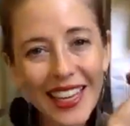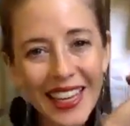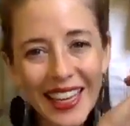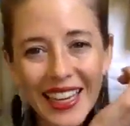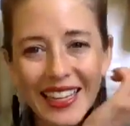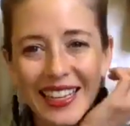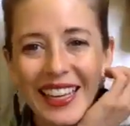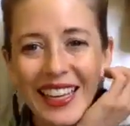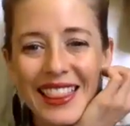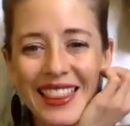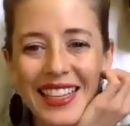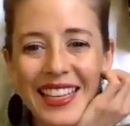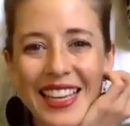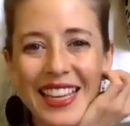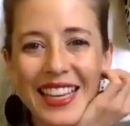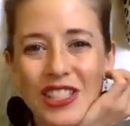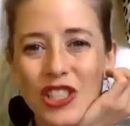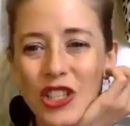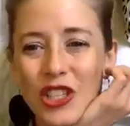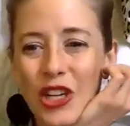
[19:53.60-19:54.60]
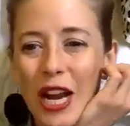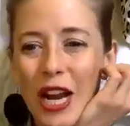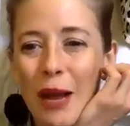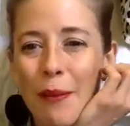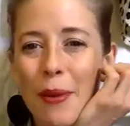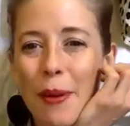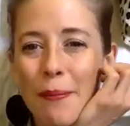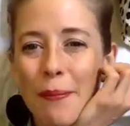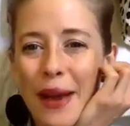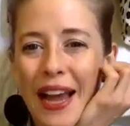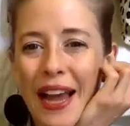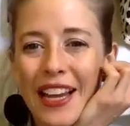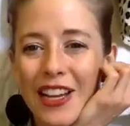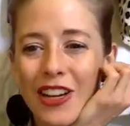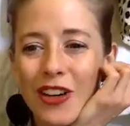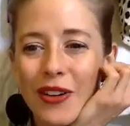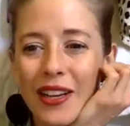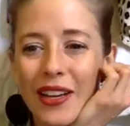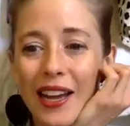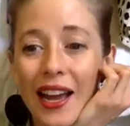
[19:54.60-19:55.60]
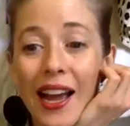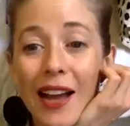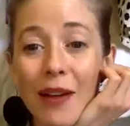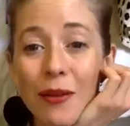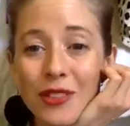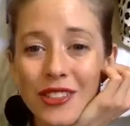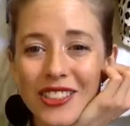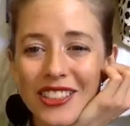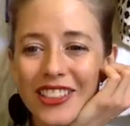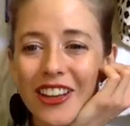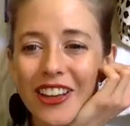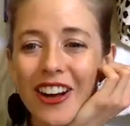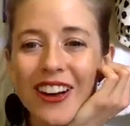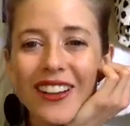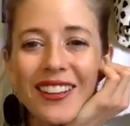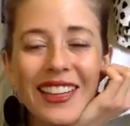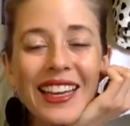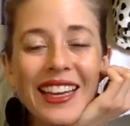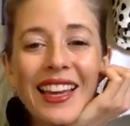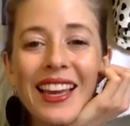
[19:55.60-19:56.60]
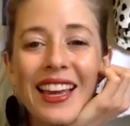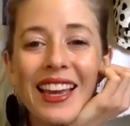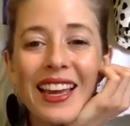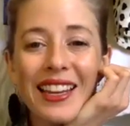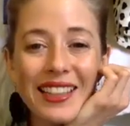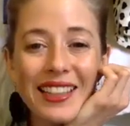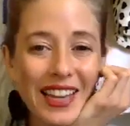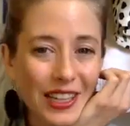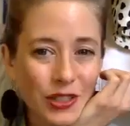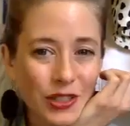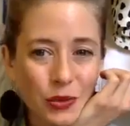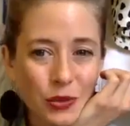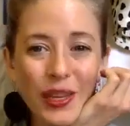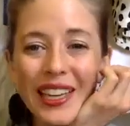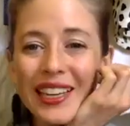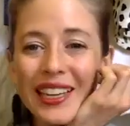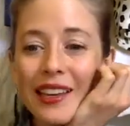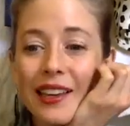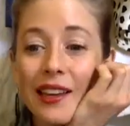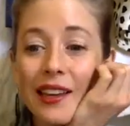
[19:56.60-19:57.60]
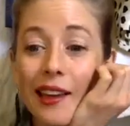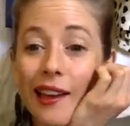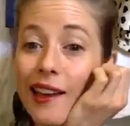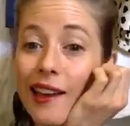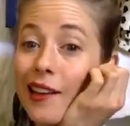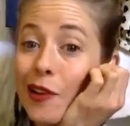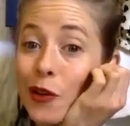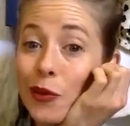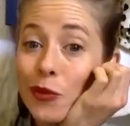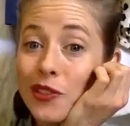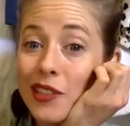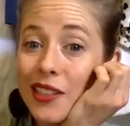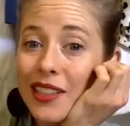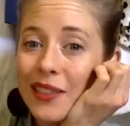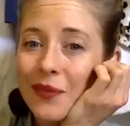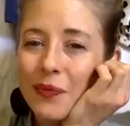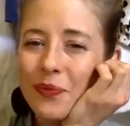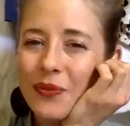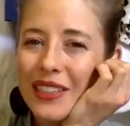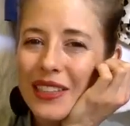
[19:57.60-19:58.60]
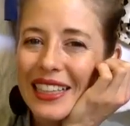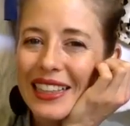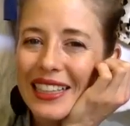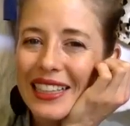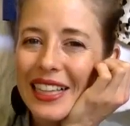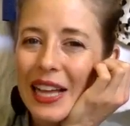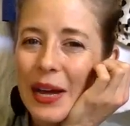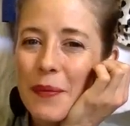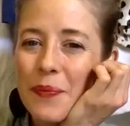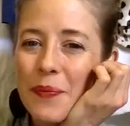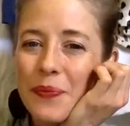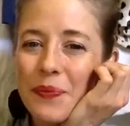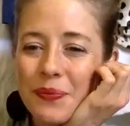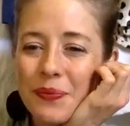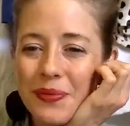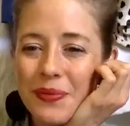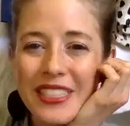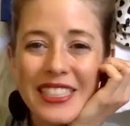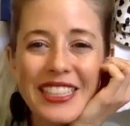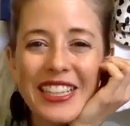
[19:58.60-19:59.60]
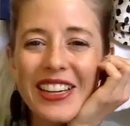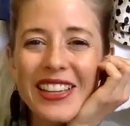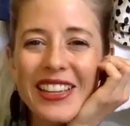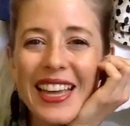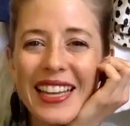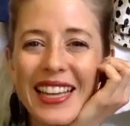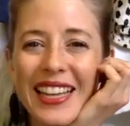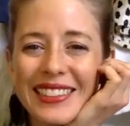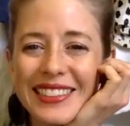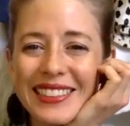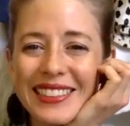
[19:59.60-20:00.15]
in the Instagram bio. And I will see y'all next week and hopefully in the club. See y'all then.